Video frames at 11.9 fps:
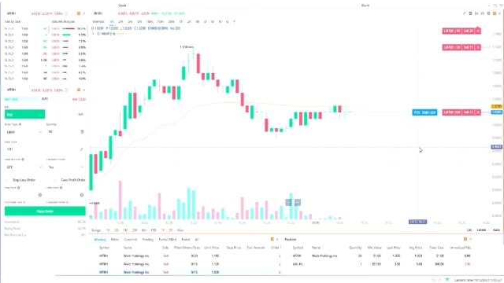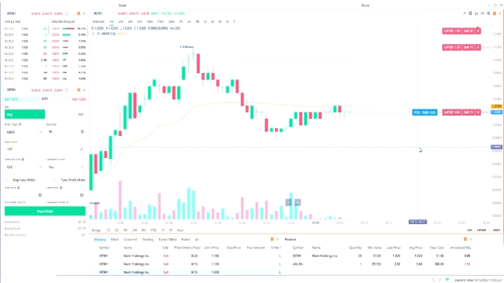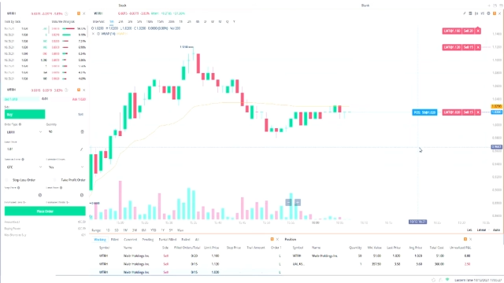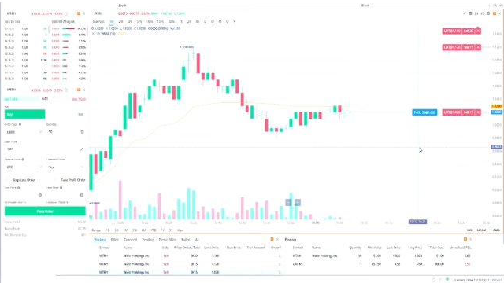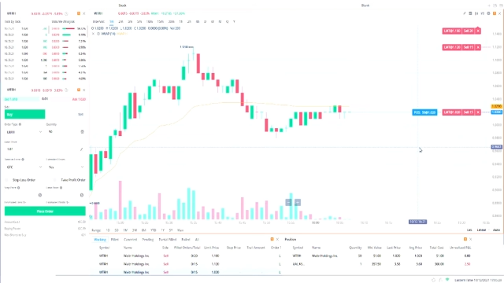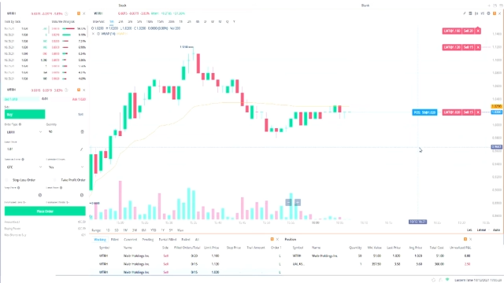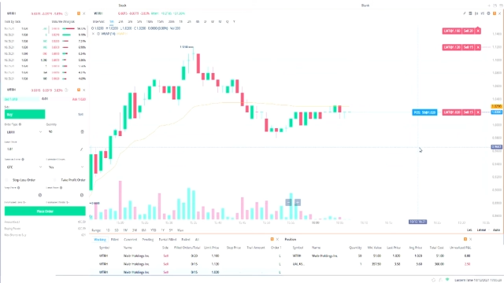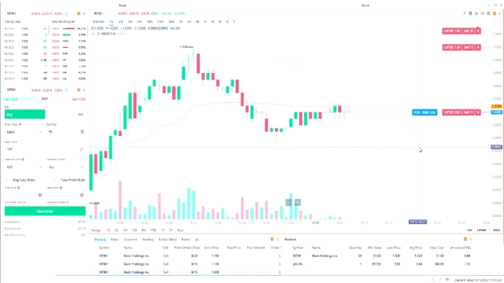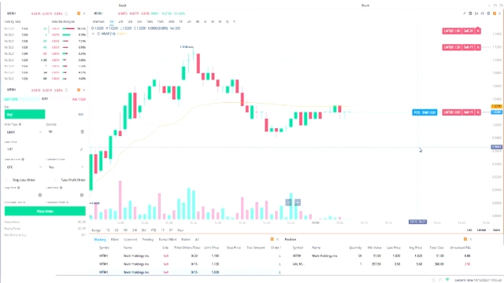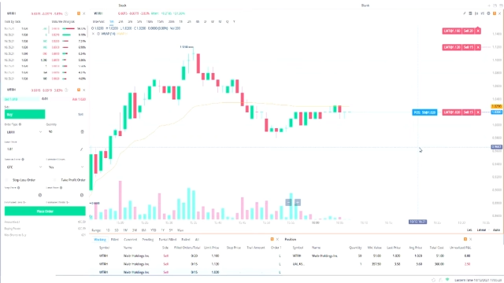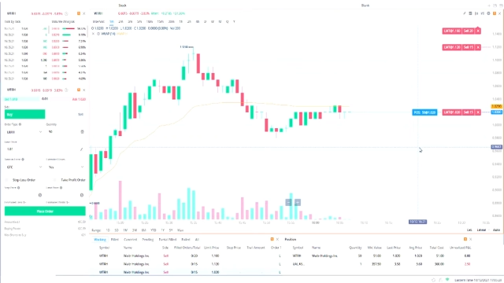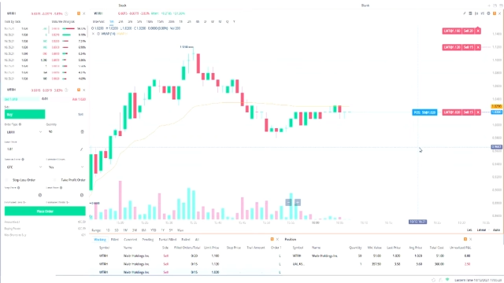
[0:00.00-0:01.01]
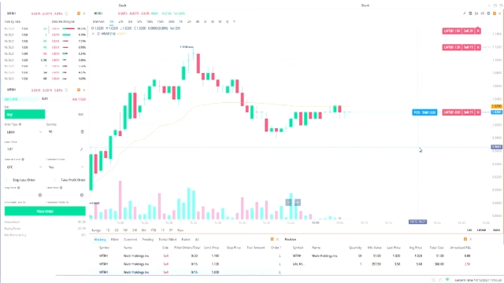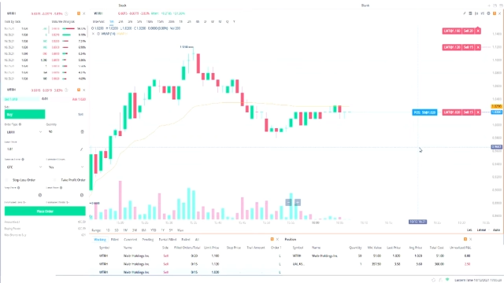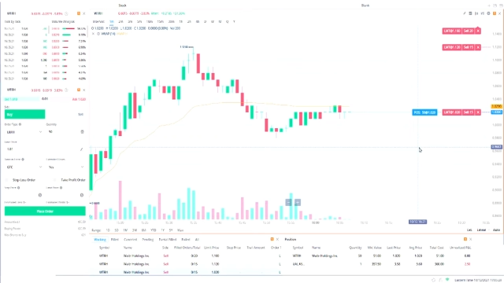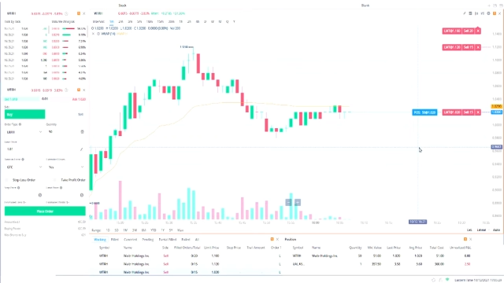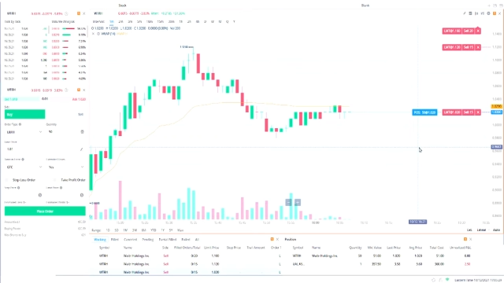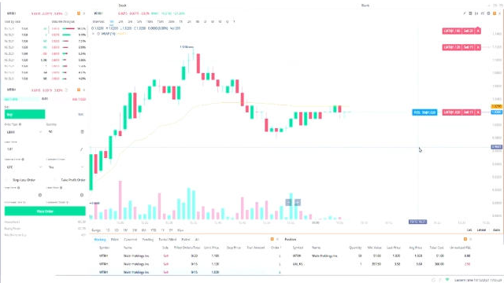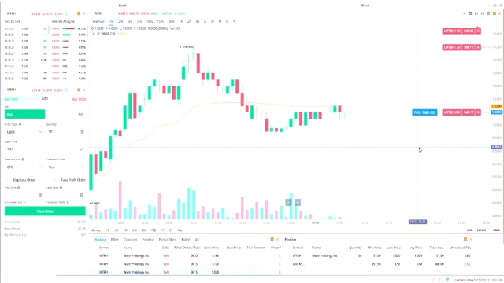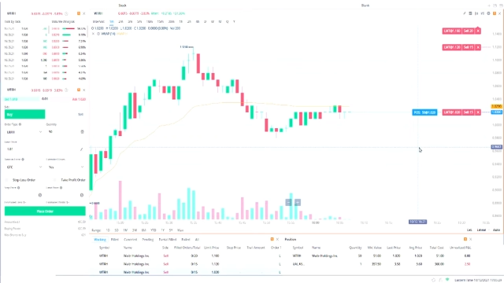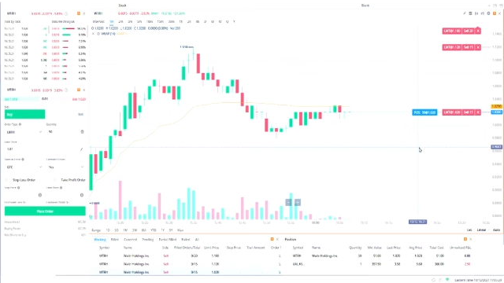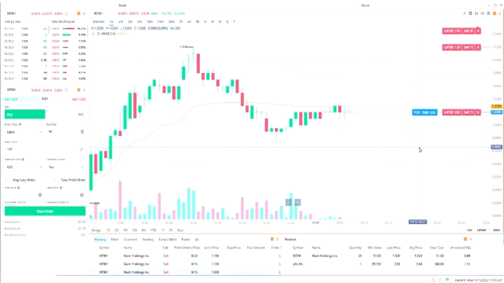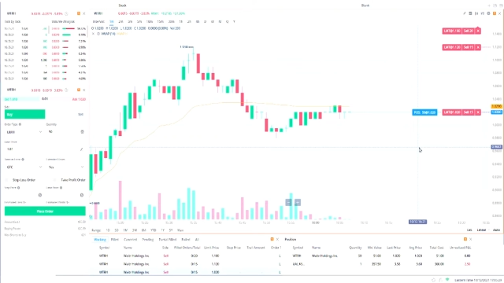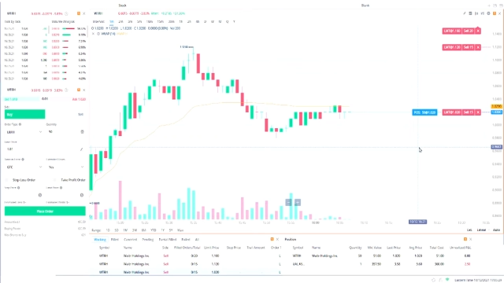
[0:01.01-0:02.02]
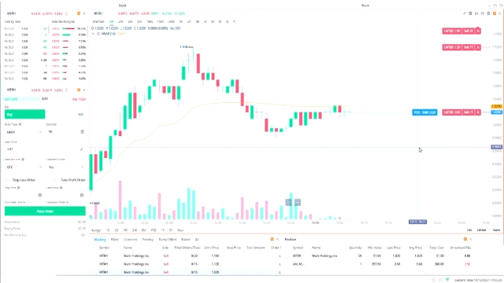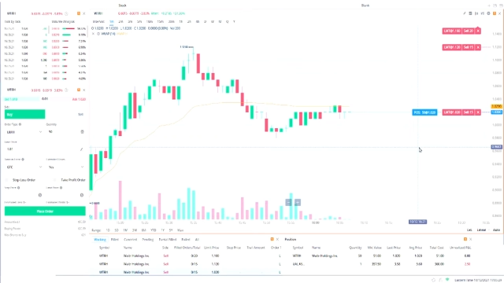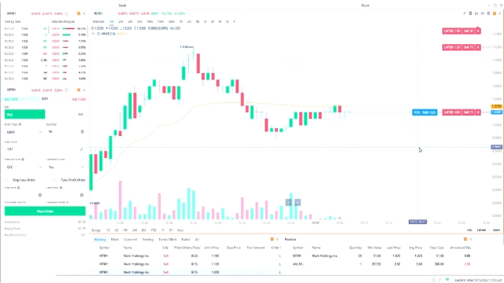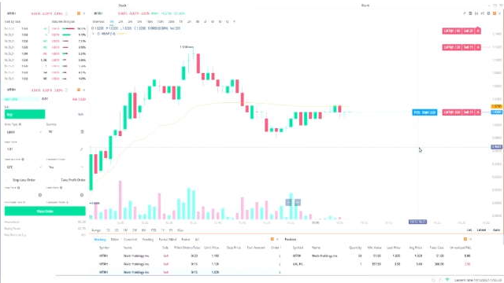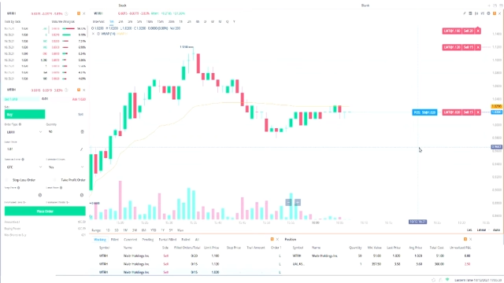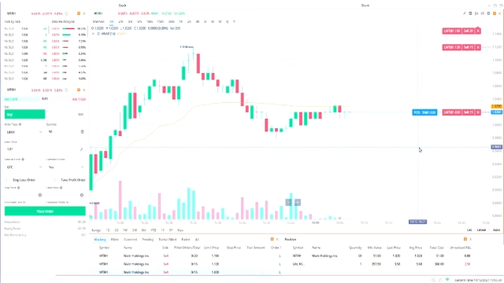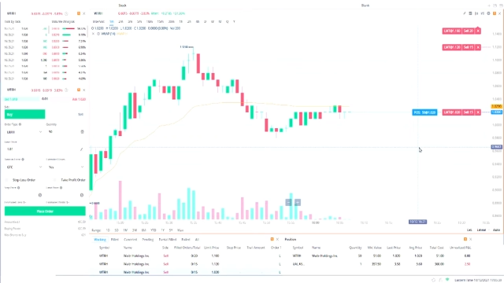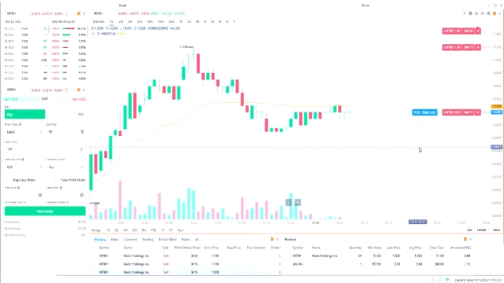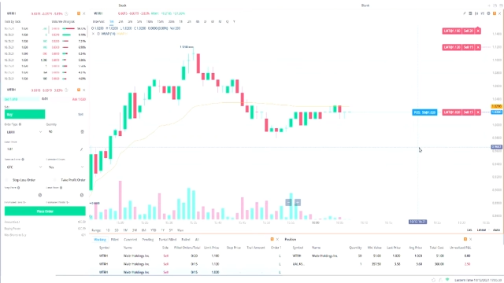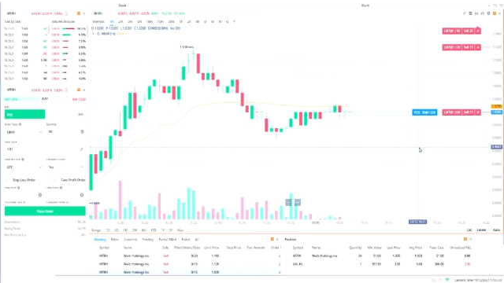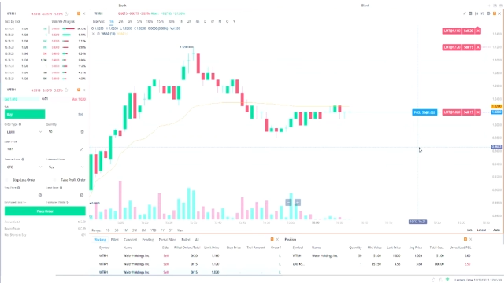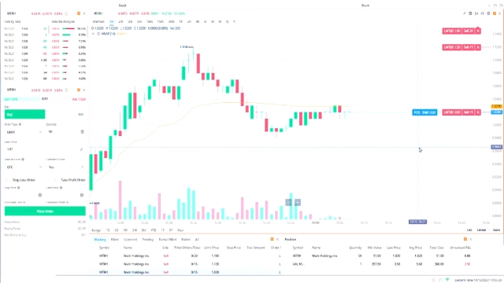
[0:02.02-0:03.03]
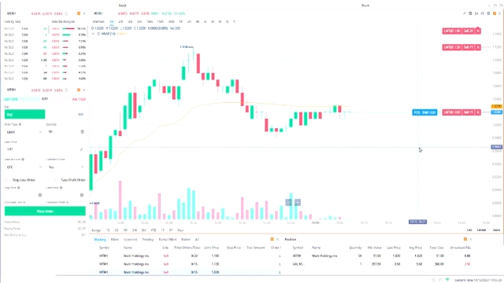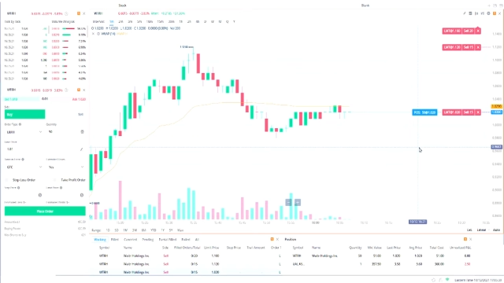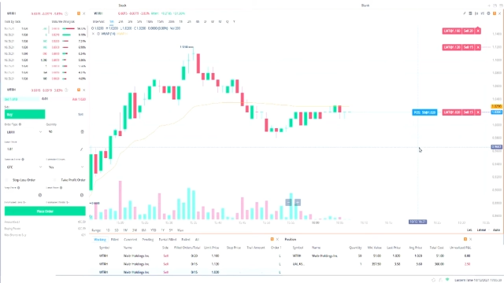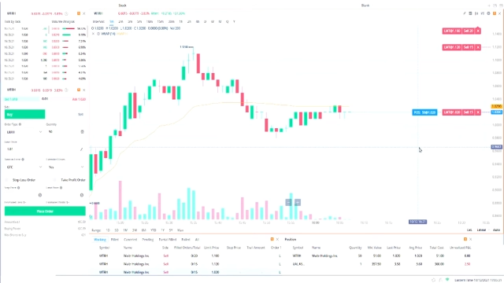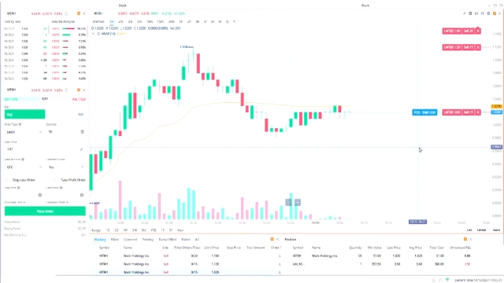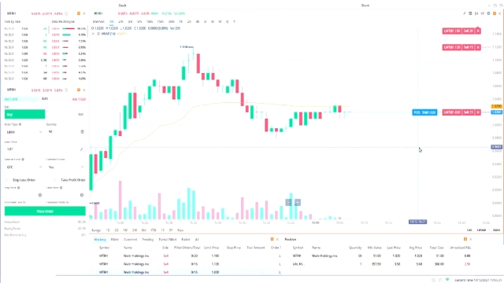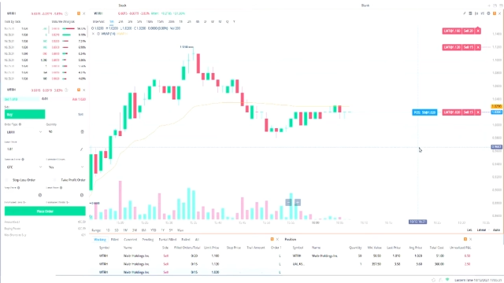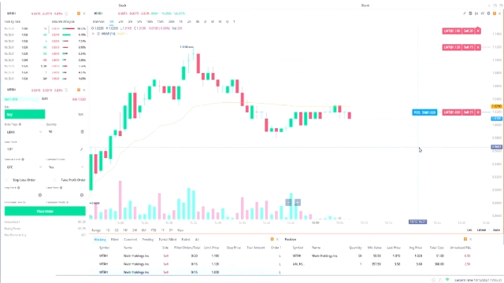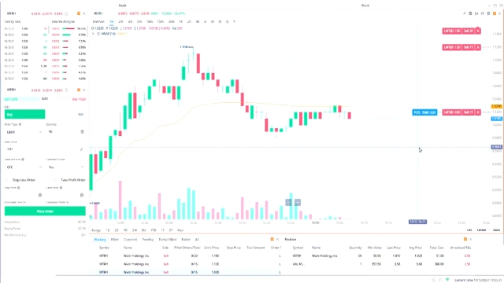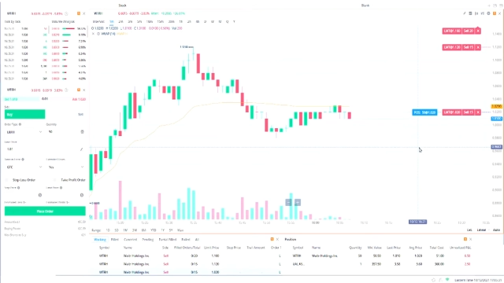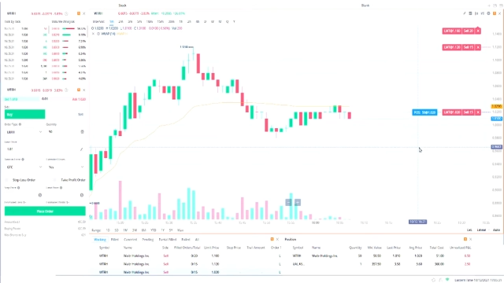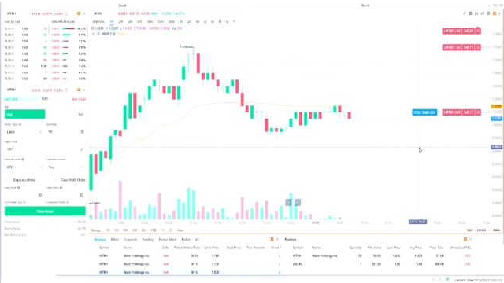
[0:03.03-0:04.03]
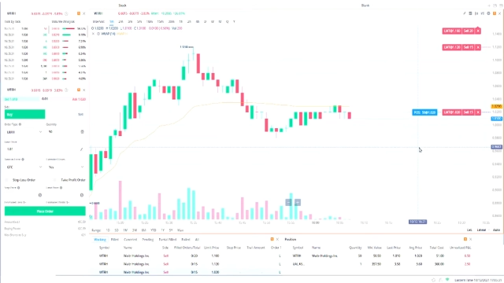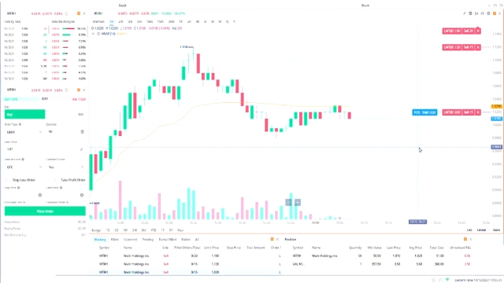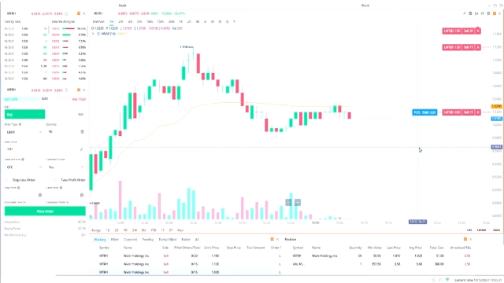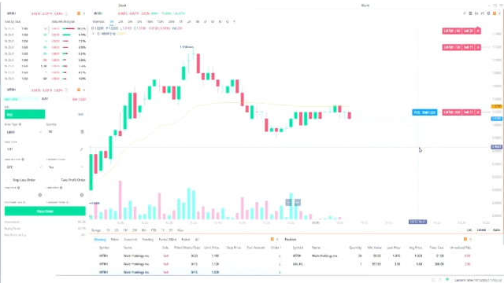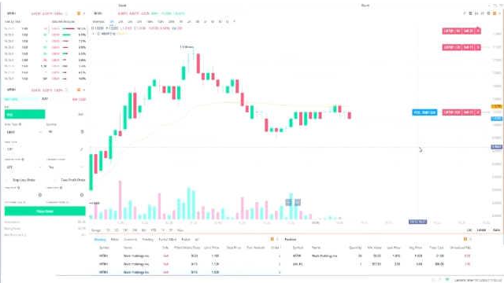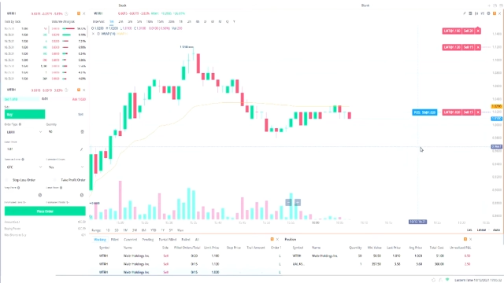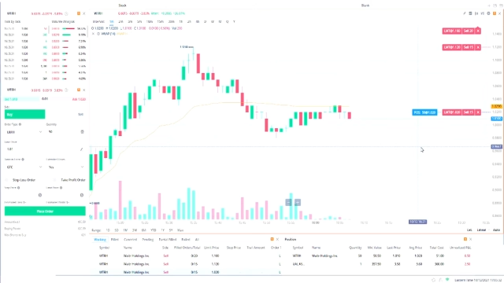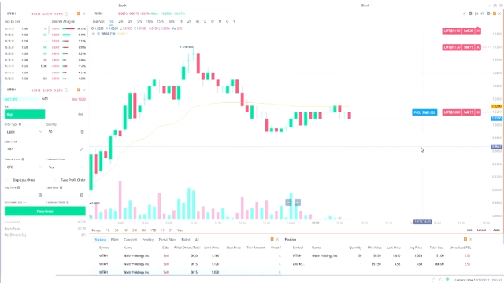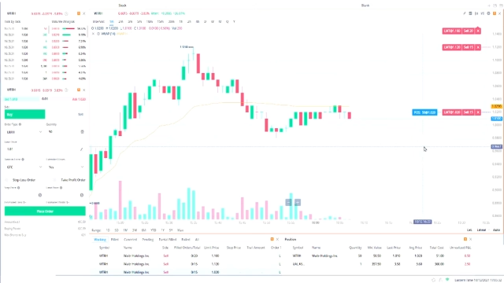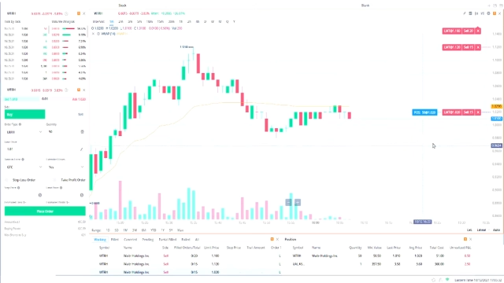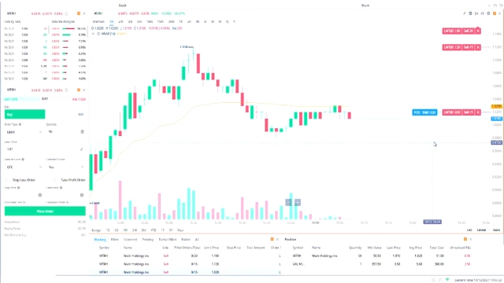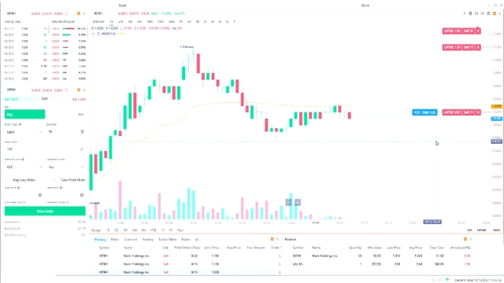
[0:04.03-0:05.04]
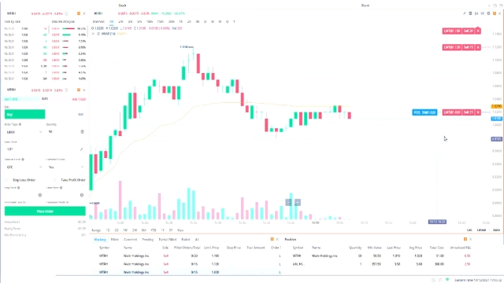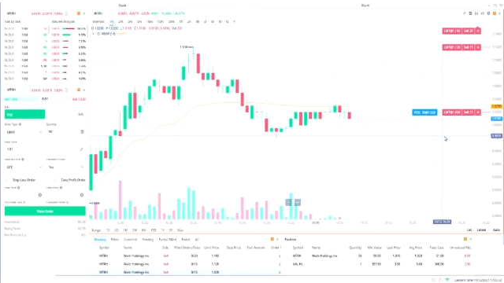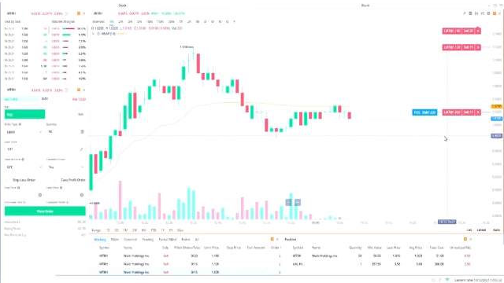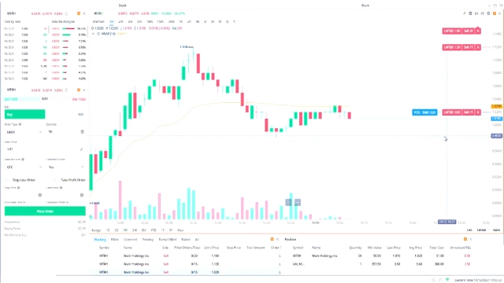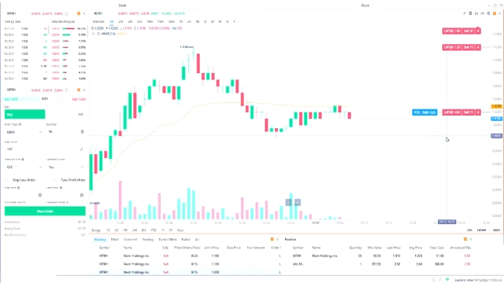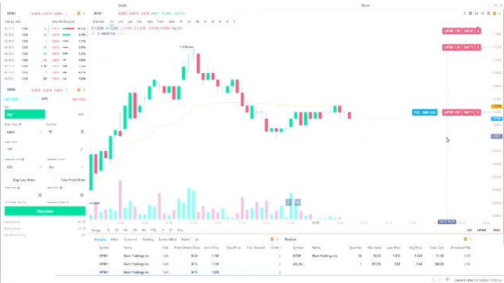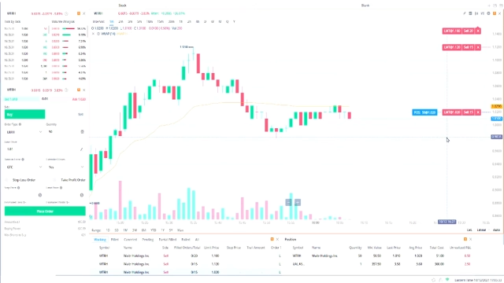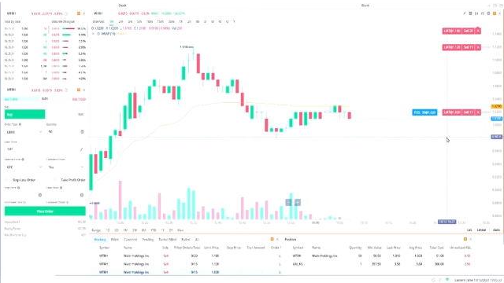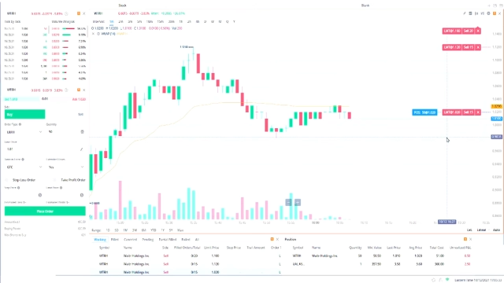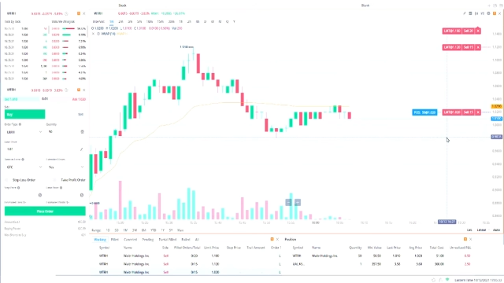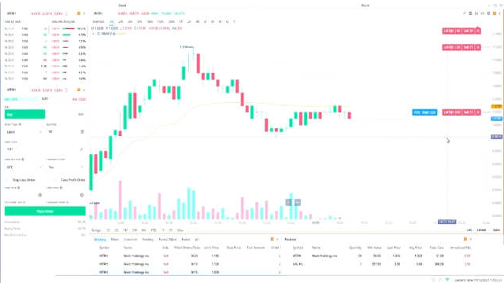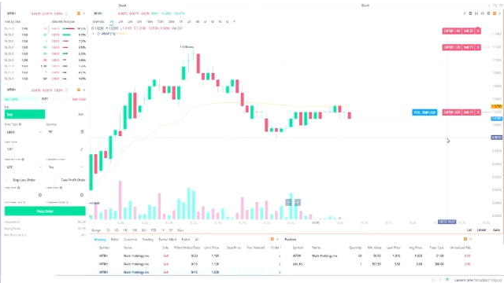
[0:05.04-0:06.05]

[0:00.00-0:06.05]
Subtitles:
Nobody's mouth can be seen.